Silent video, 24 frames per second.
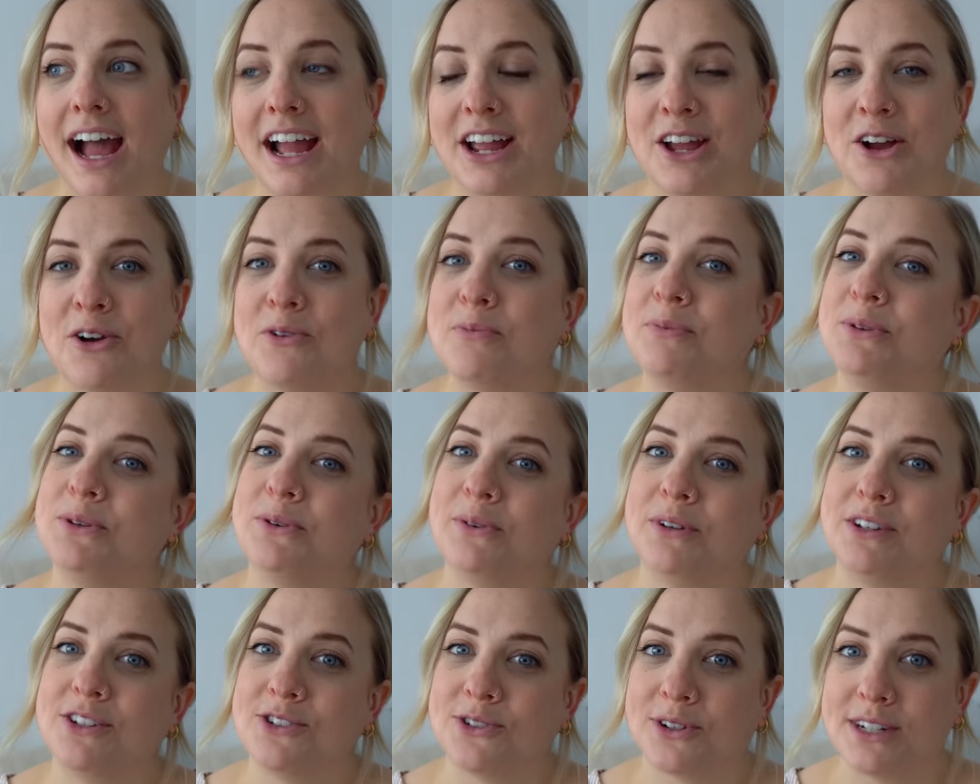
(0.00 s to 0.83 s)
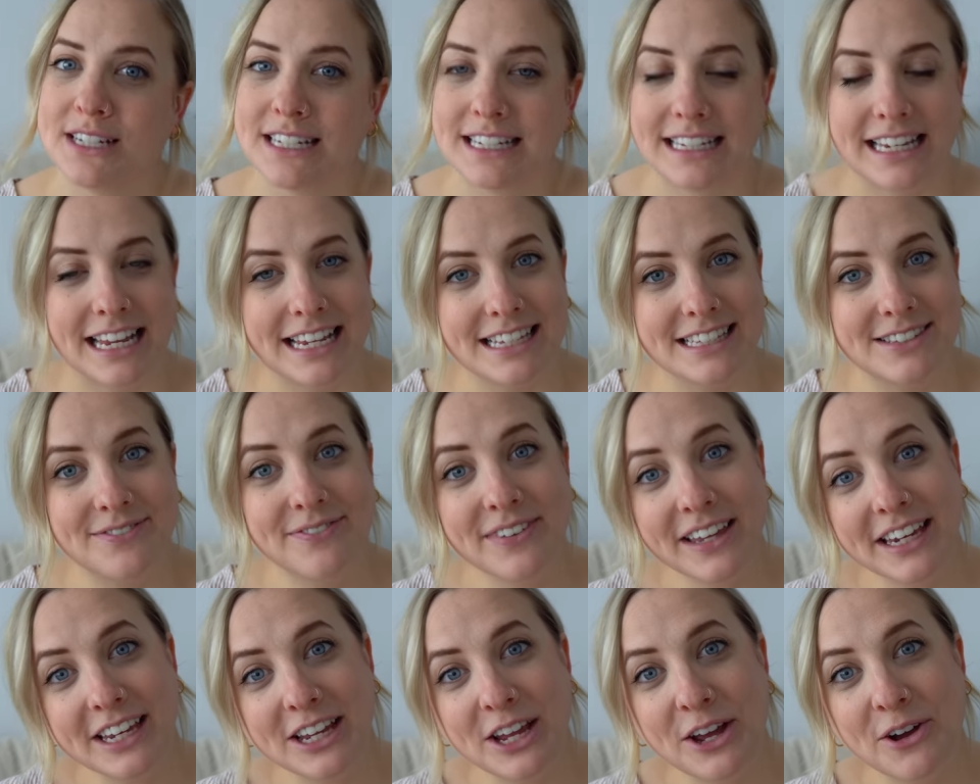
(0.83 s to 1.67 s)
I hope you enjoyed today's
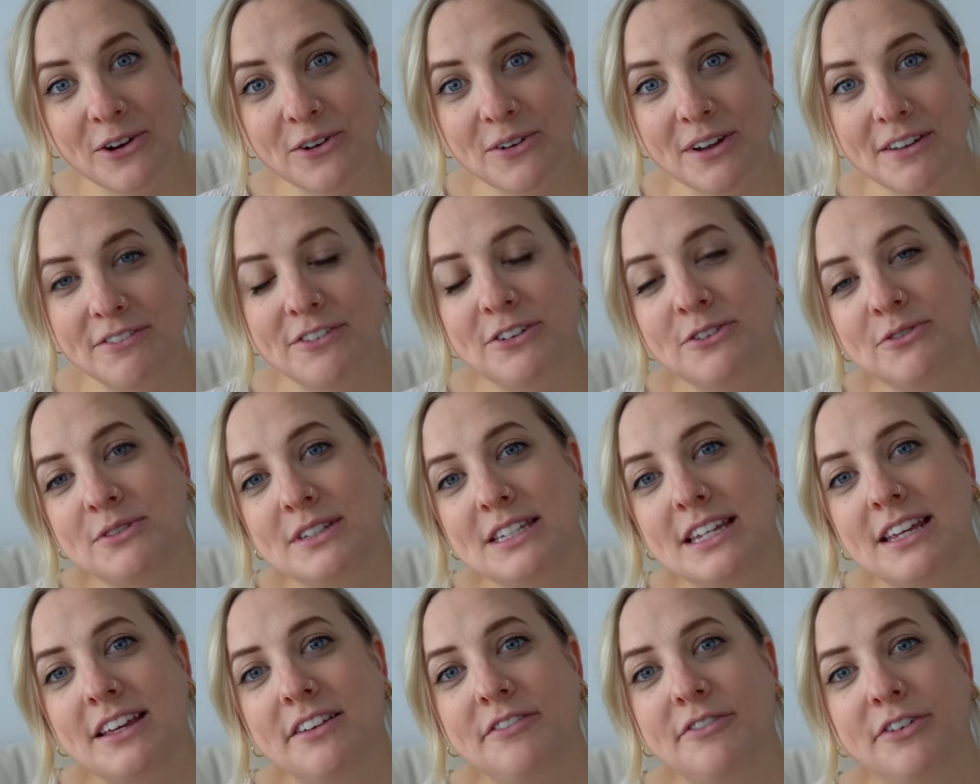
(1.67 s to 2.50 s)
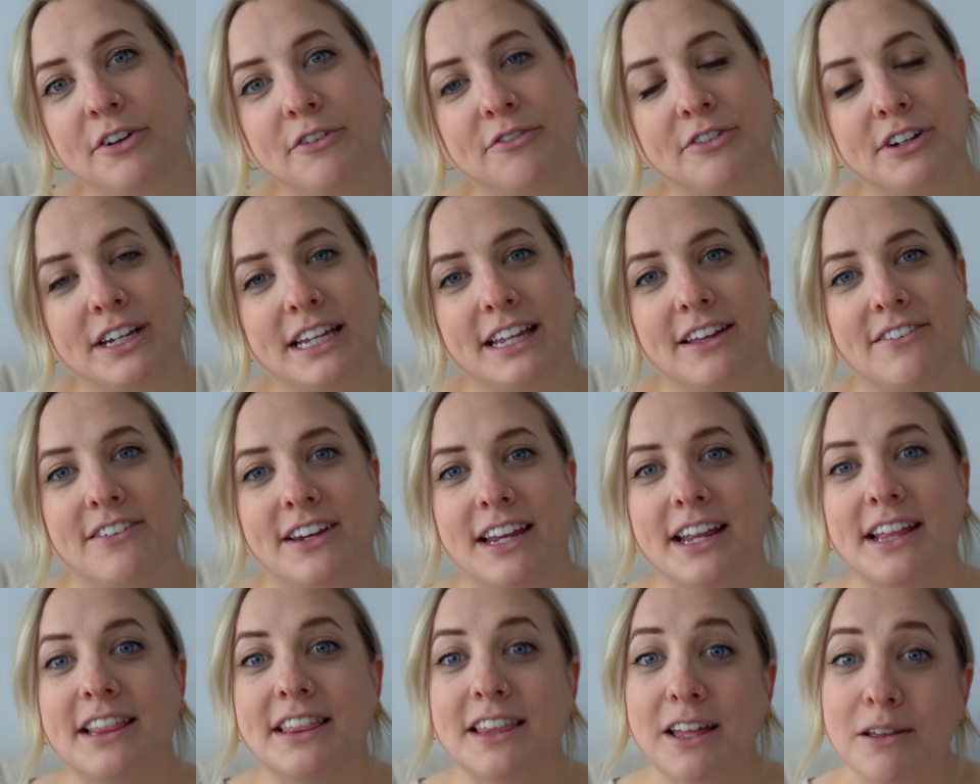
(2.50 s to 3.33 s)
video. If you did, feel free to give it
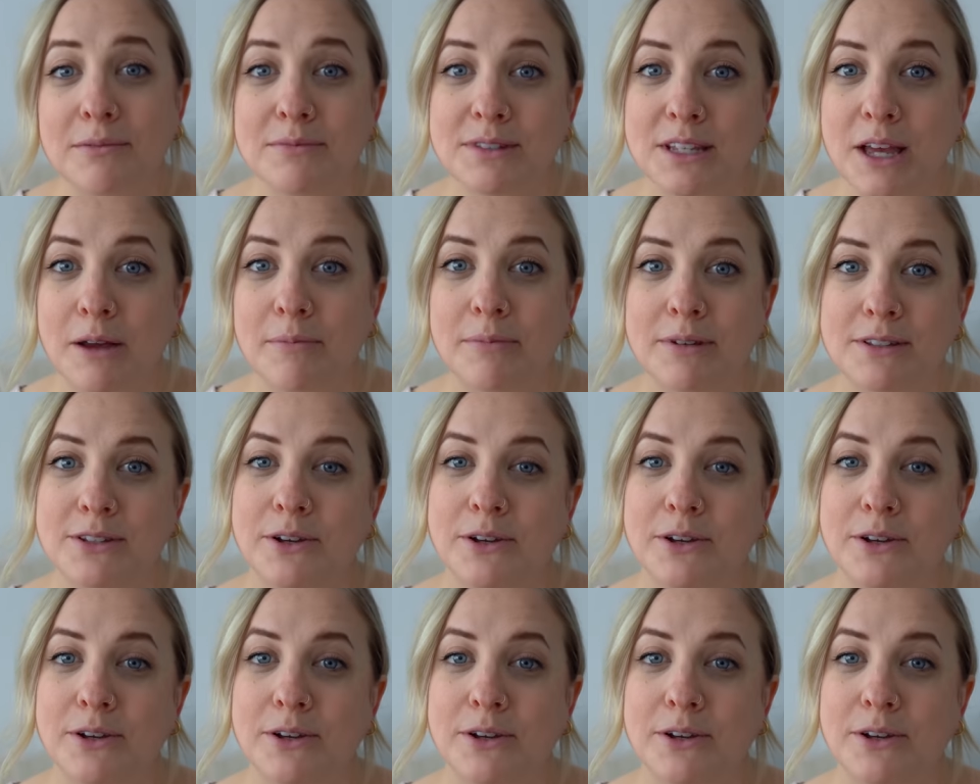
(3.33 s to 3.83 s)
a thumbs up.